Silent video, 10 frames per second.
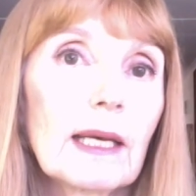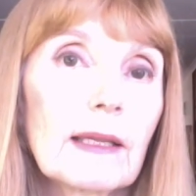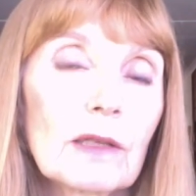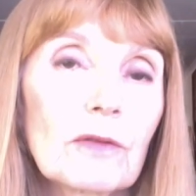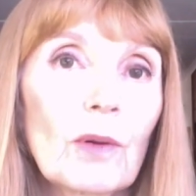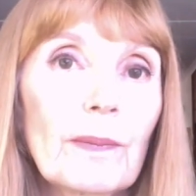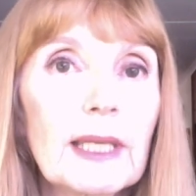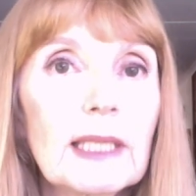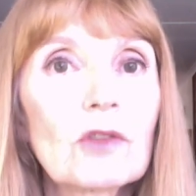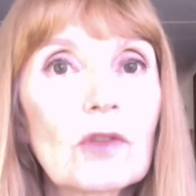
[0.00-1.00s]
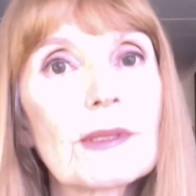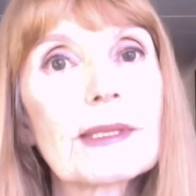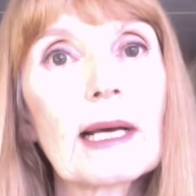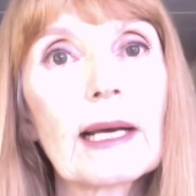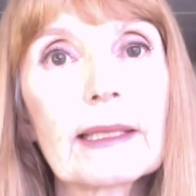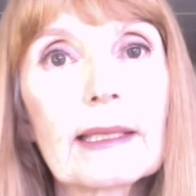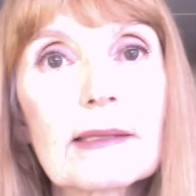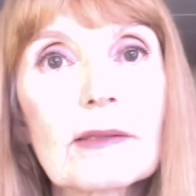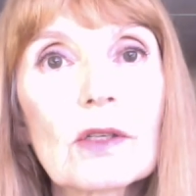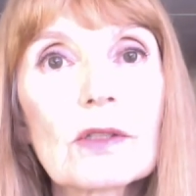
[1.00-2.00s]
Therefore, many true
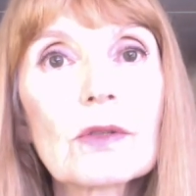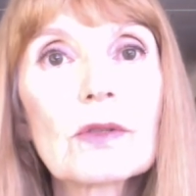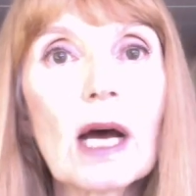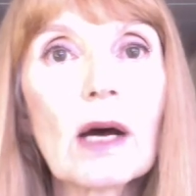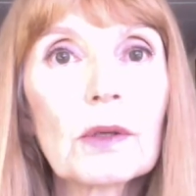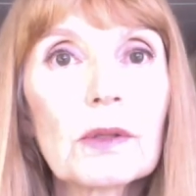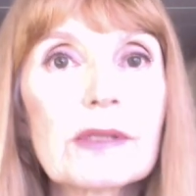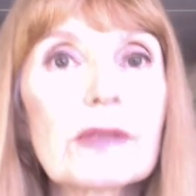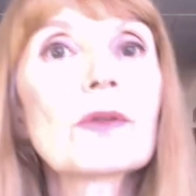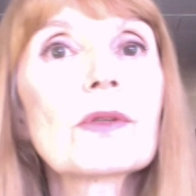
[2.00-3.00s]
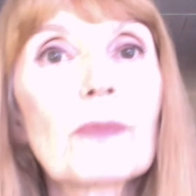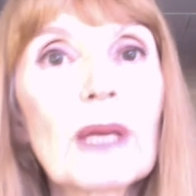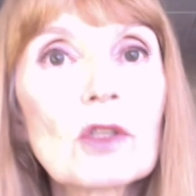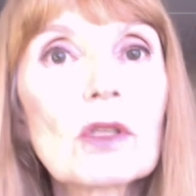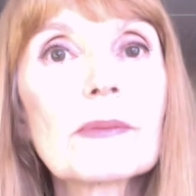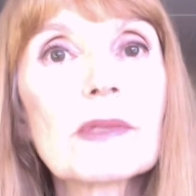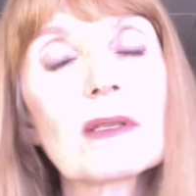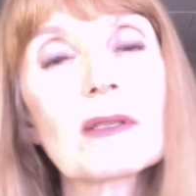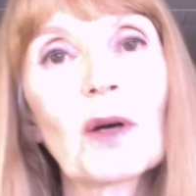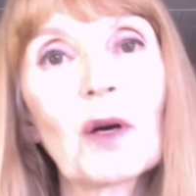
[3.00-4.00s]
psychics, those who dowse and use pendulums
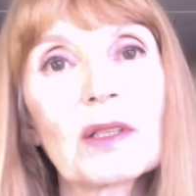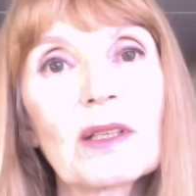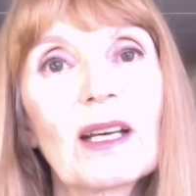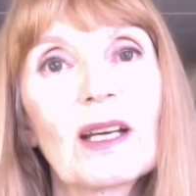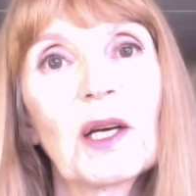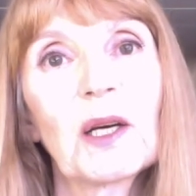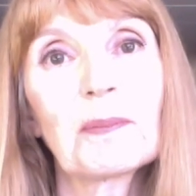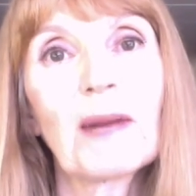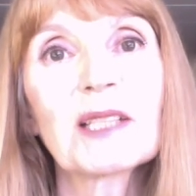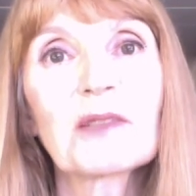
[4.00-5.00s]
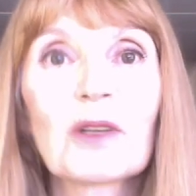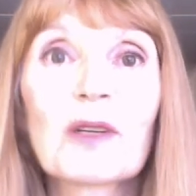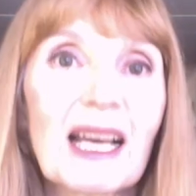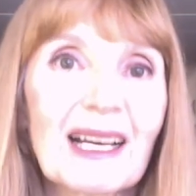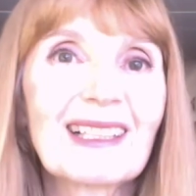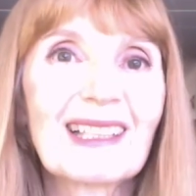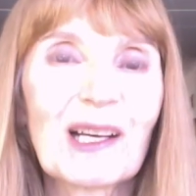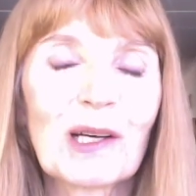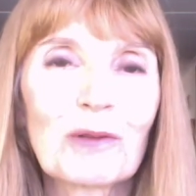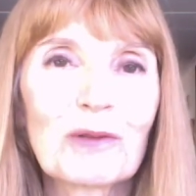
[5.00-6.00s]
and so on, might very likely
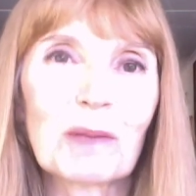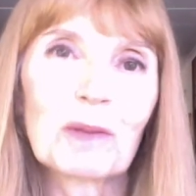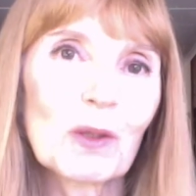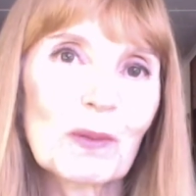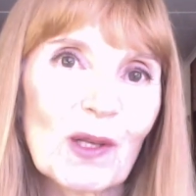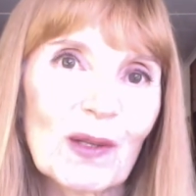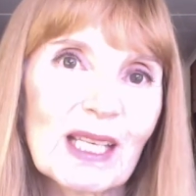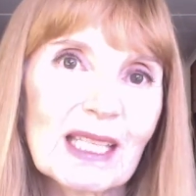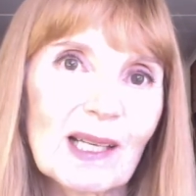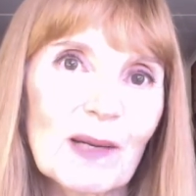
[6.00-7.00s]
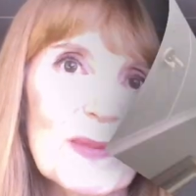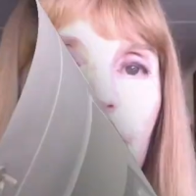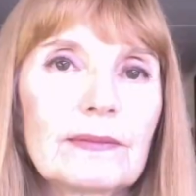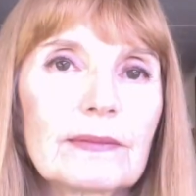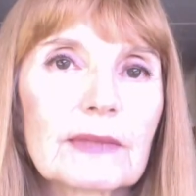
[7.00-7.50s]
have double loops on their thumbs.